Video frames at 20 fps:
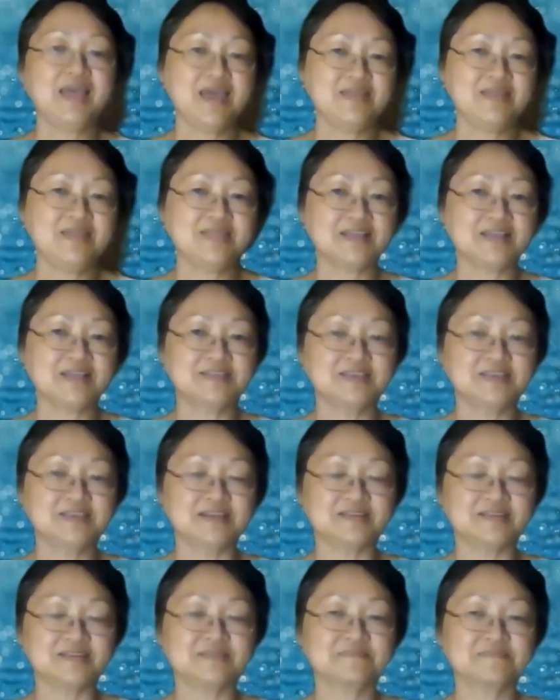And that's
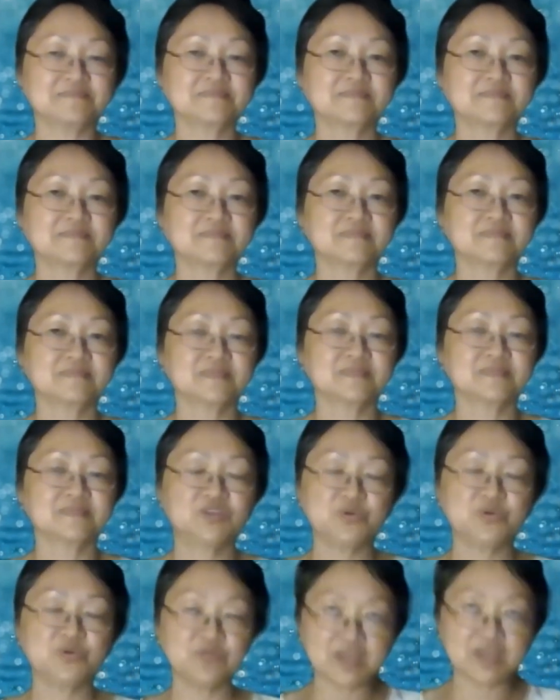it.
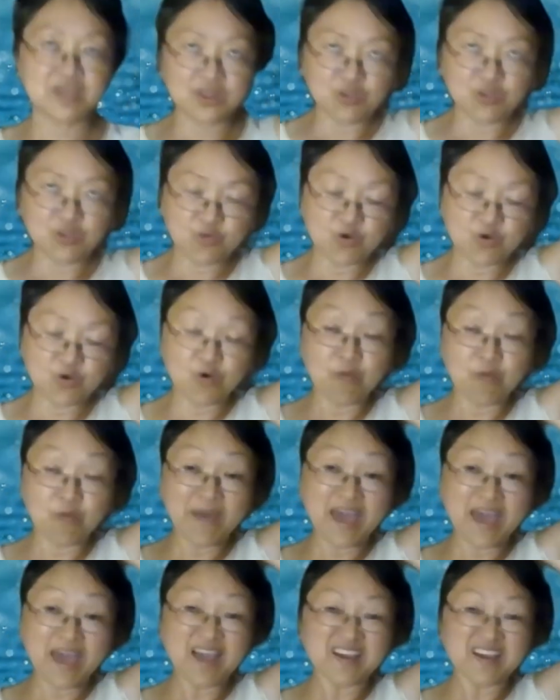So then you go
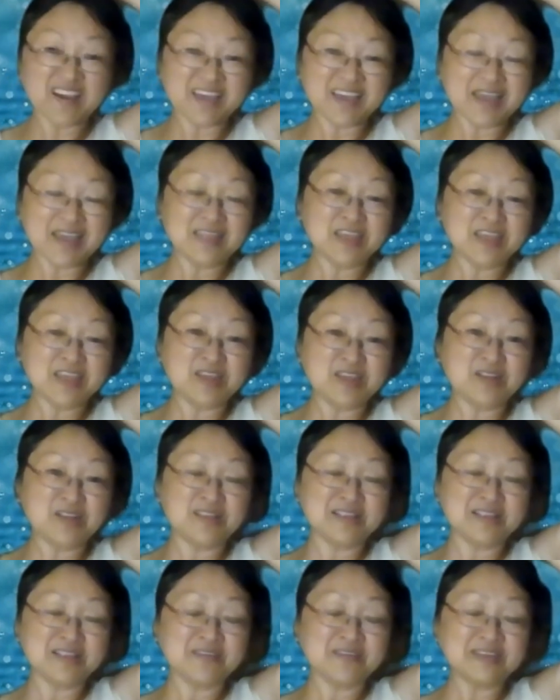back and
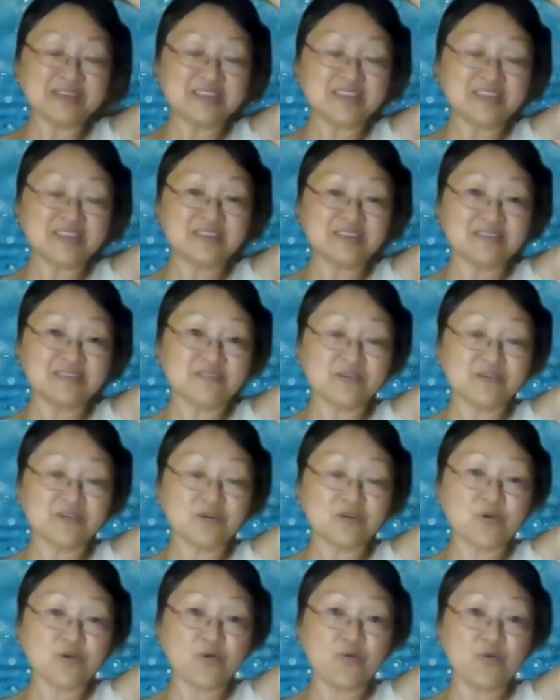then
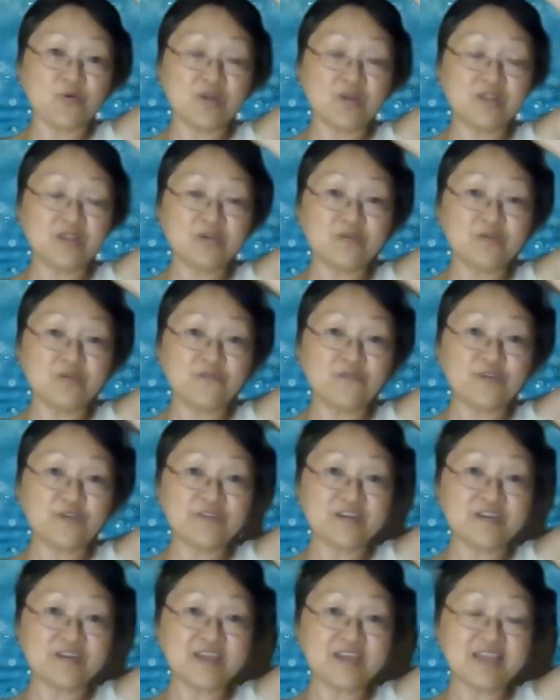go a little
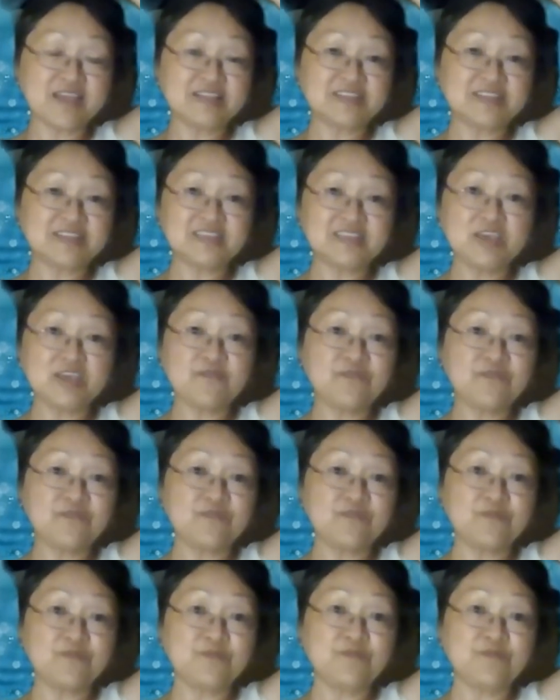further and see if
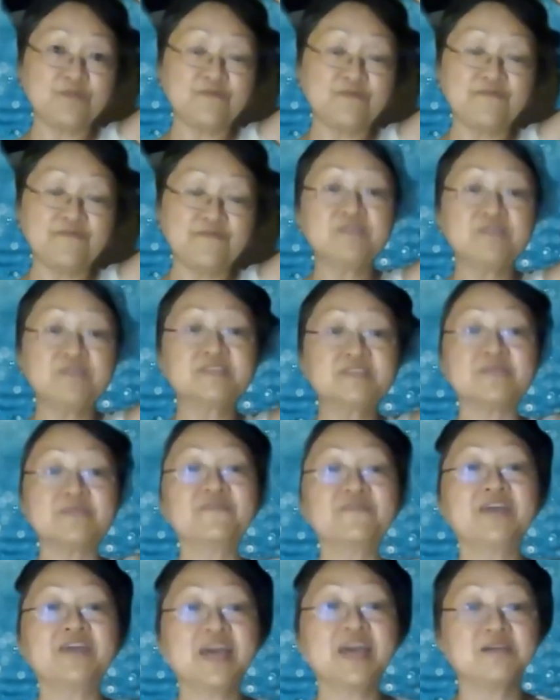you feel
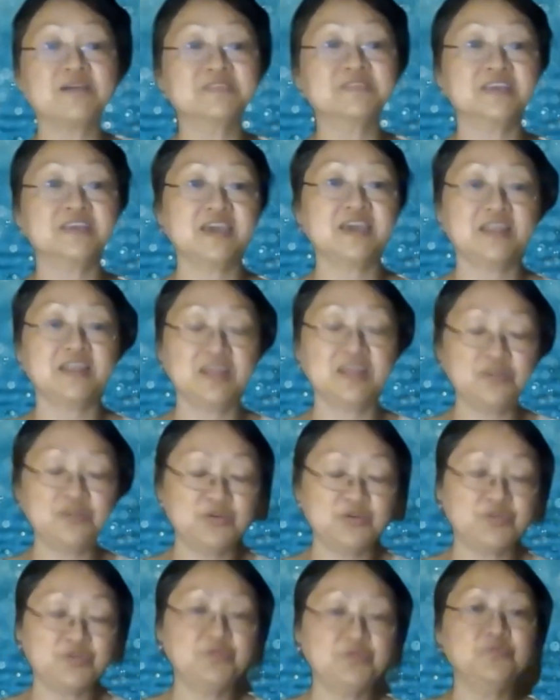something else again, and
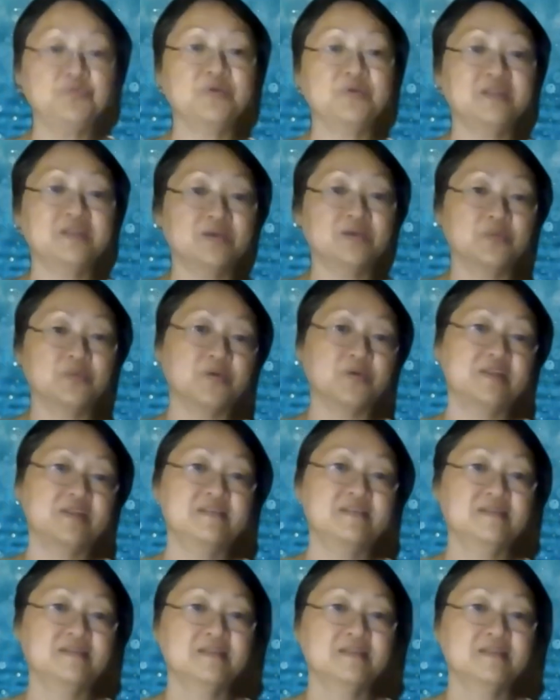you do another one